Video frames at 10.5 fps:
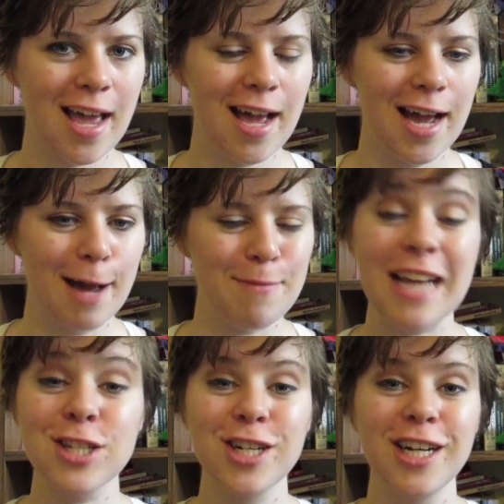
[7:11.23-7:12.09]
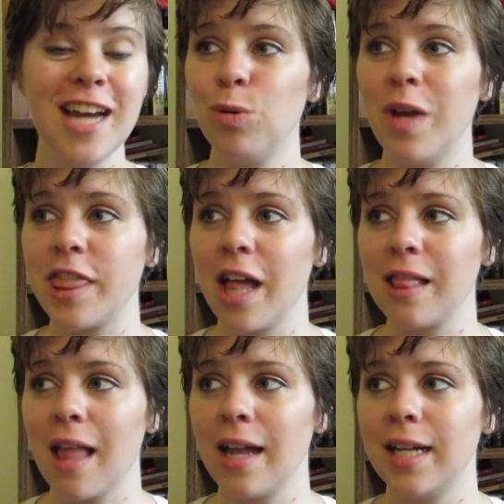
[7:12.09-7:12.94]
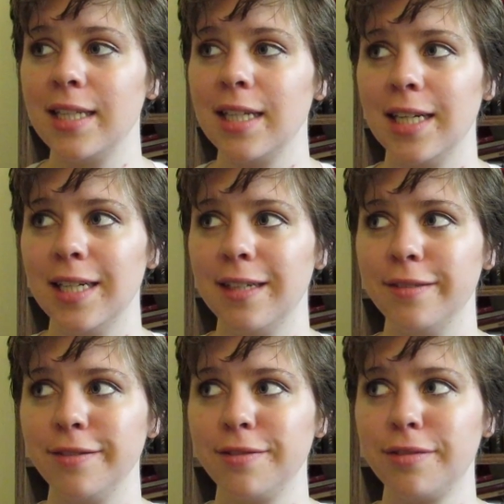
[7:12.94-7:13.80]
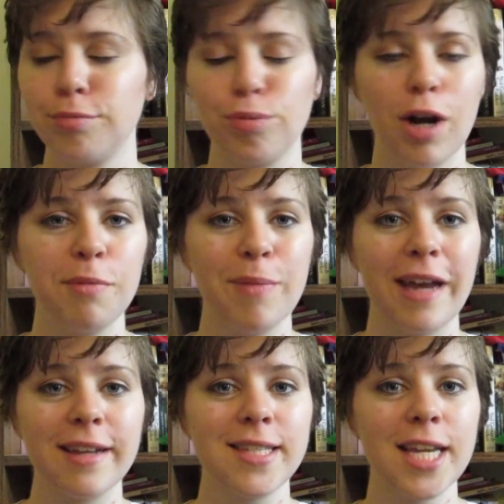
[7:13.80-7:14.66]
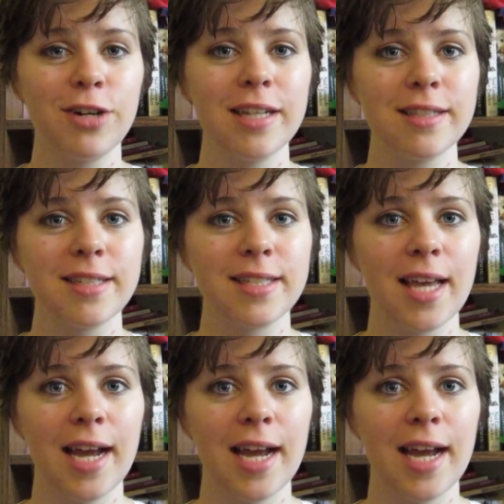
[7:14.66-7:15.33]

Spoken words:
master with a lot of problematic secrets